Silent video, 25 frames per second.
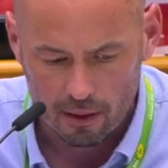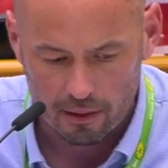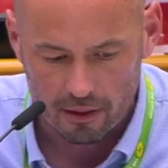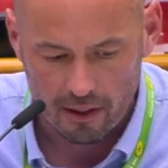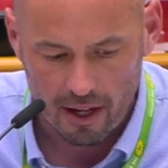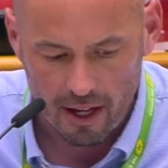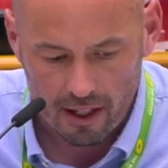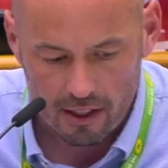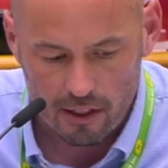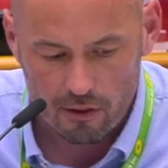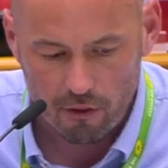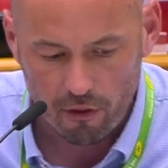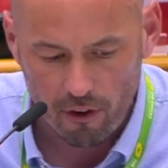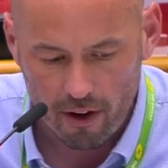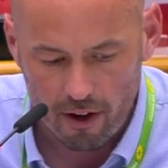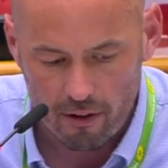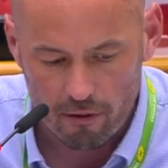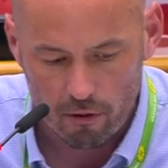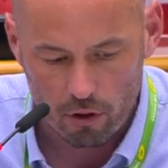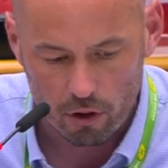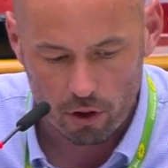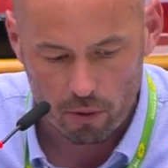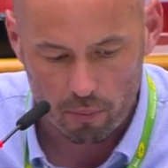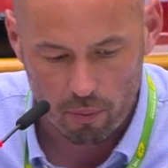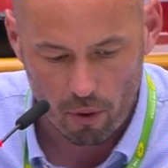The next
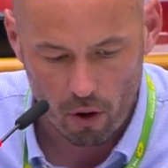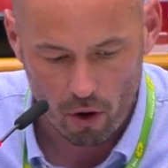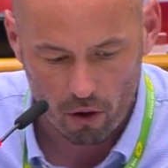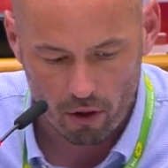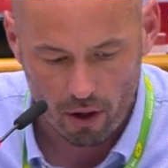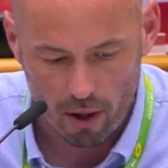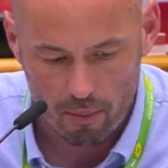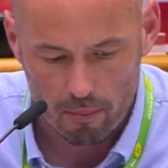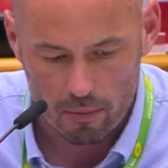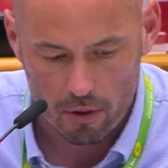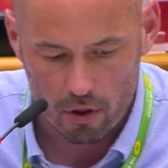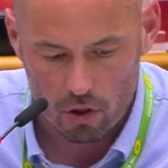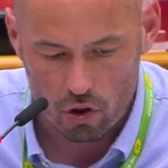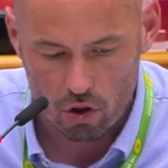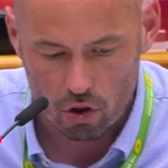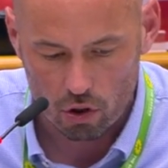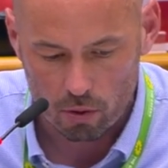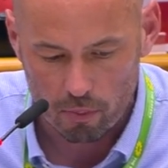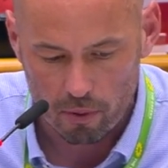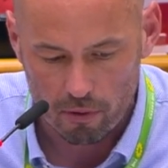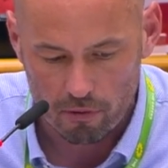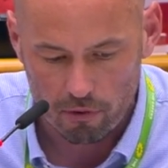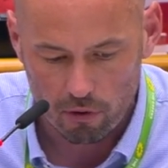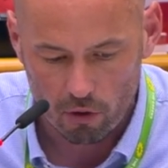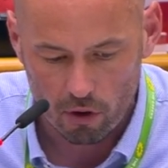framework program
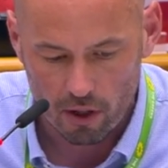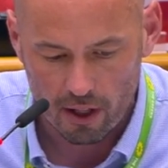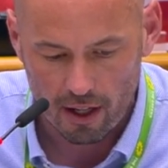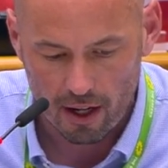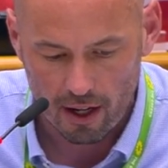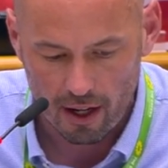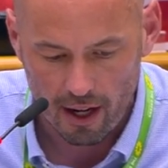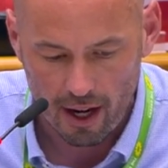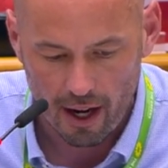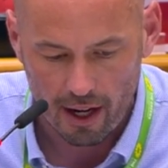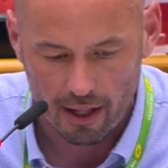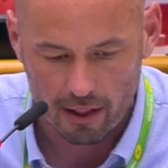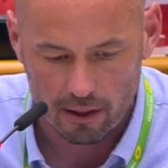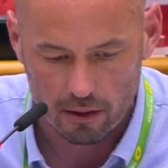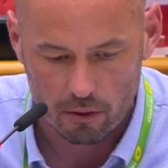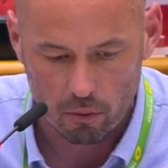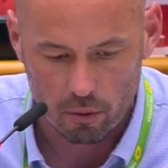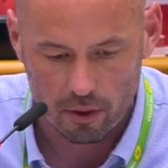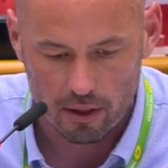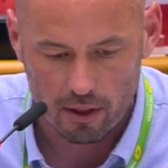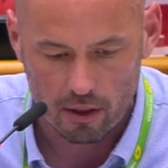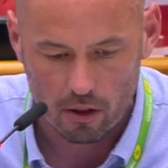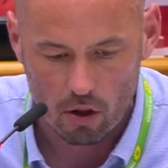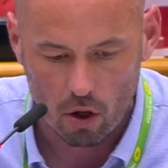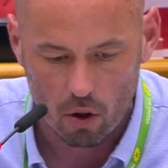should be fully aligned
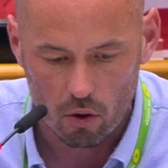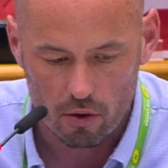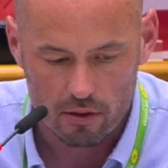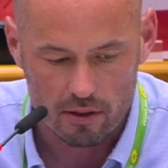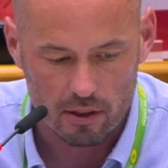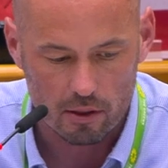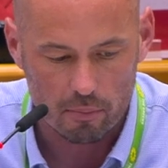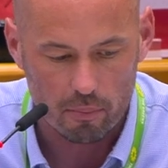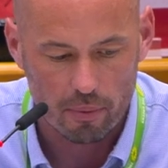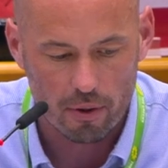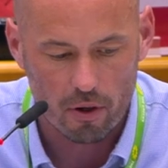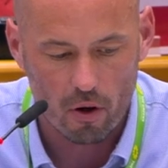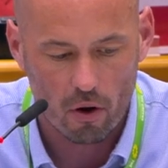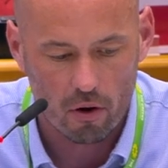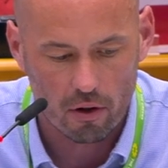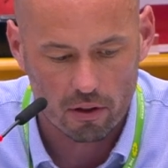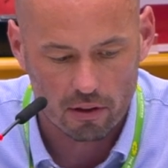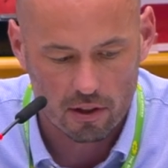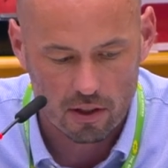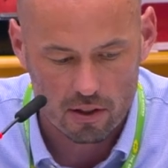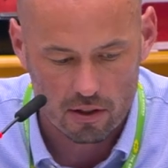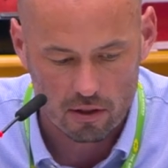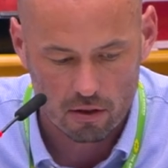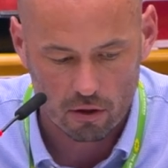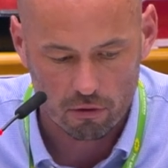with the goals and
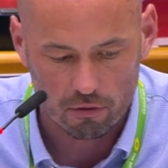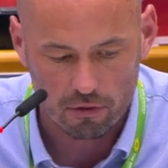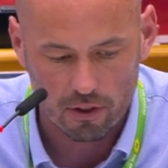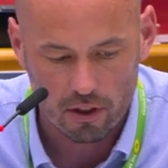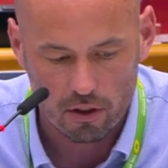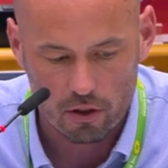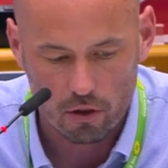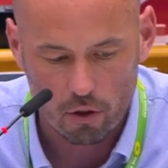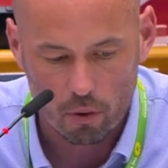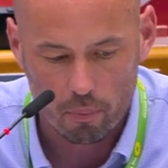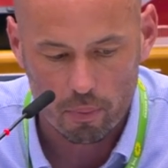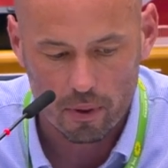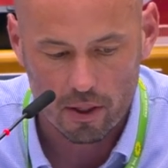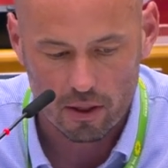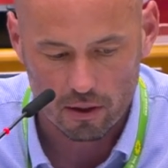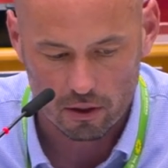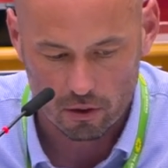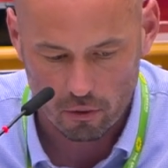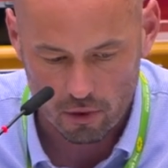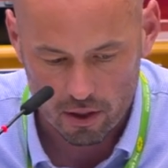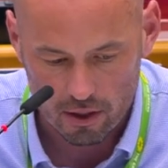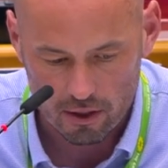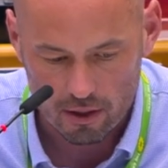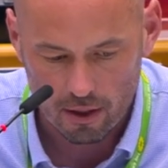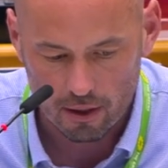priorities of the European
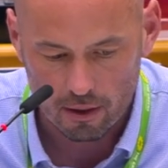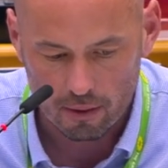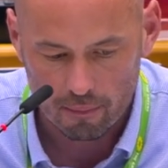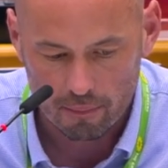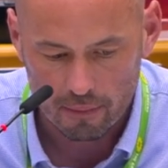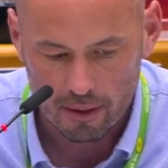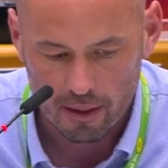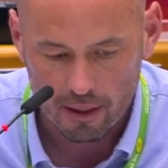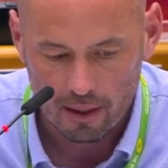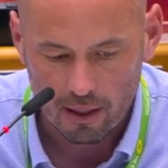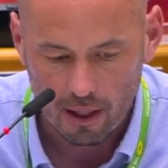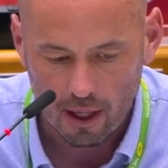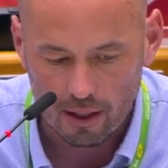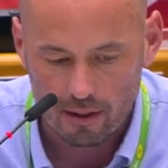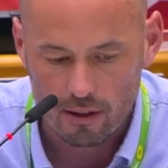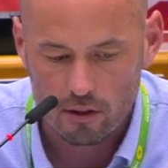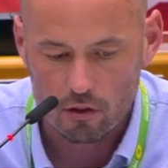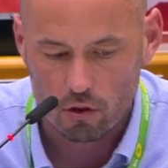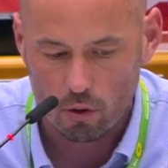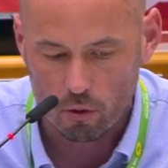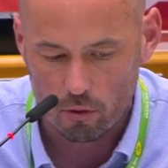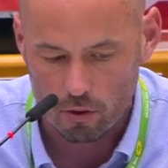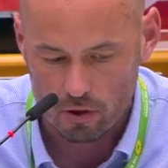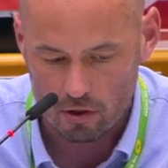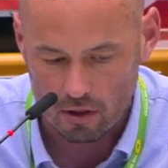Green Deal and the
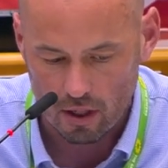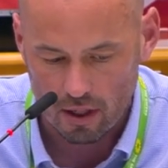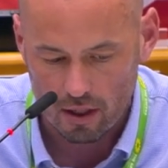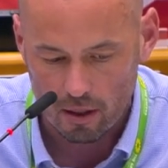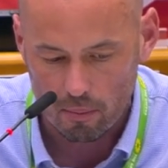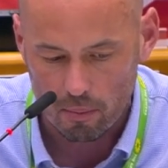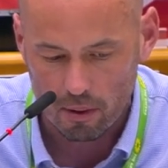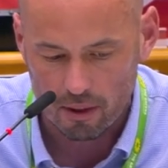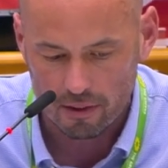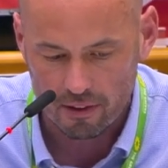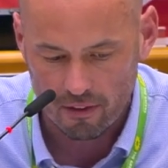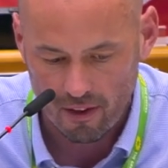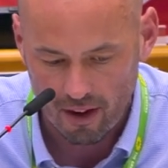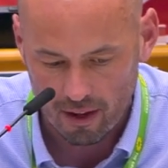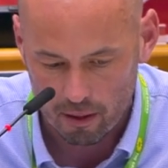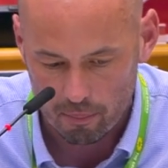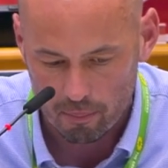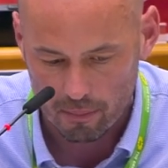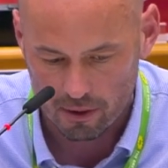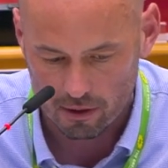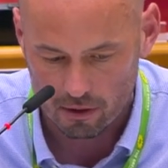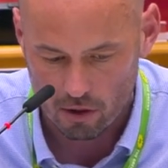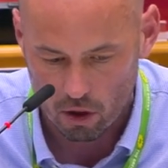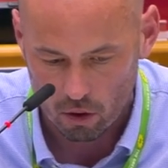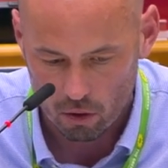Sustainable
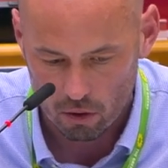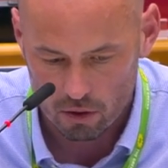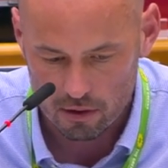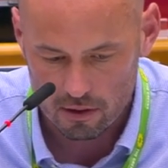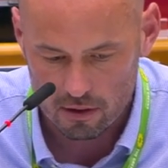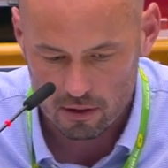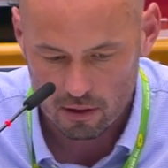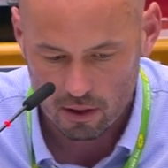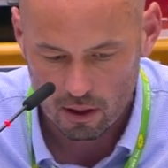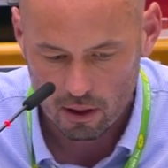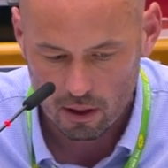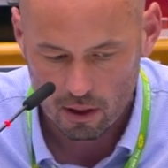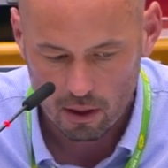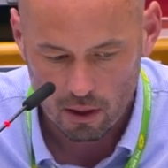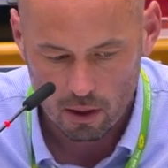Development Goals.